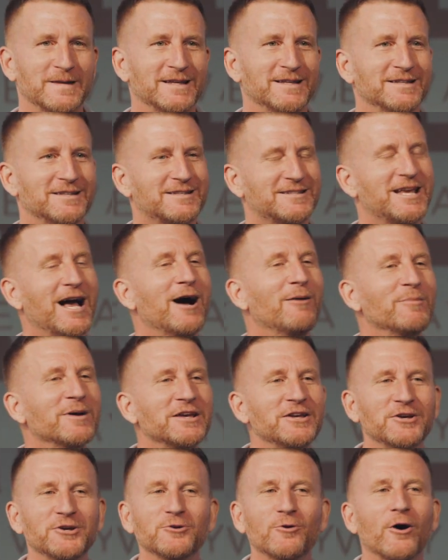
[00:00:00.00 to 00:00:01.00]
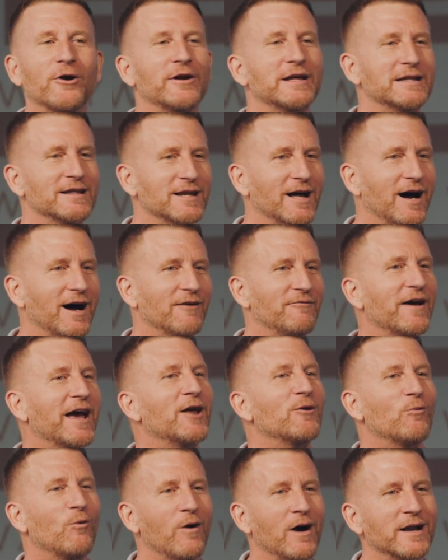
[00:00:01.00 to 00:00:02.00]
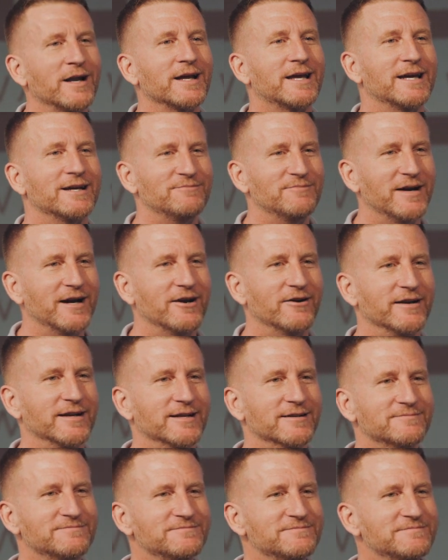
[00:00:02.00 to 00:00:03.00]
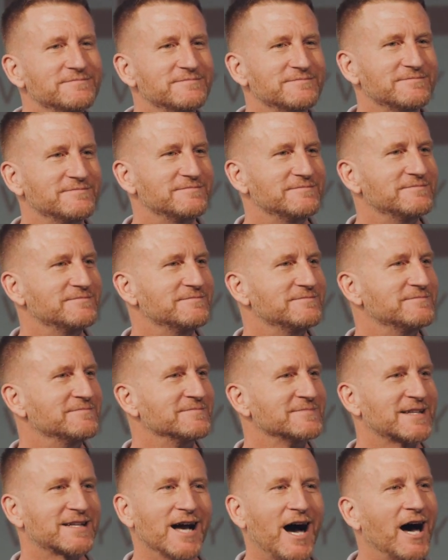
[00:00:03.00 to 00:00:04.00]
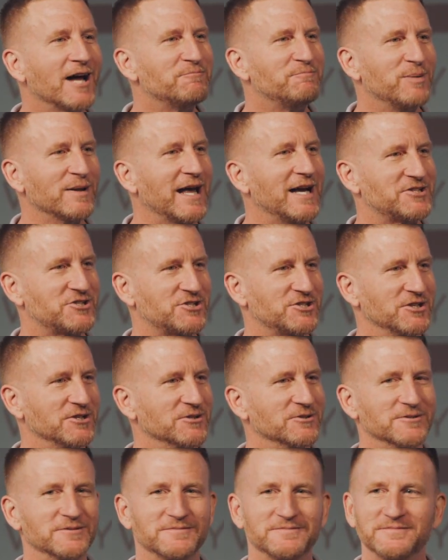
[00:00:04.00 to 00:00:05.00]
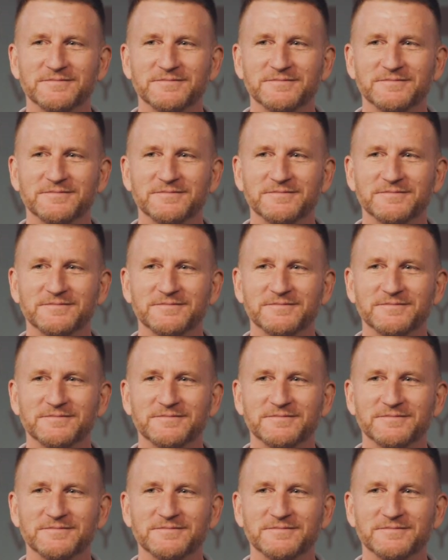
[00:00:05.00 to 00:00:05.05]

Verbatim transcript: Some of you are in love and want to get married. God bless you.